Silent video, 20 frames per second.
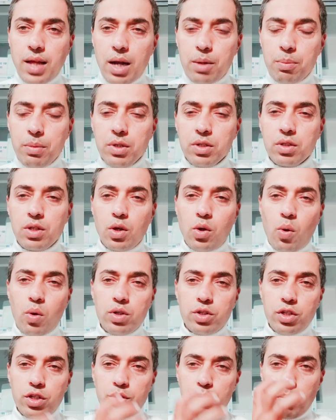that means the
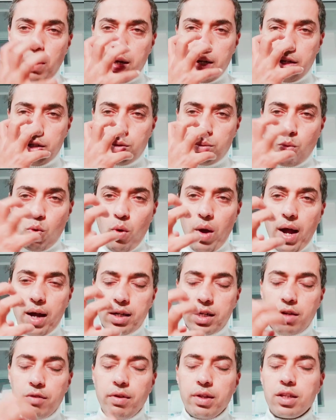conscious mind is more
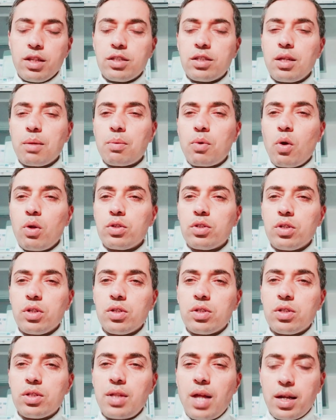active and the subconscious,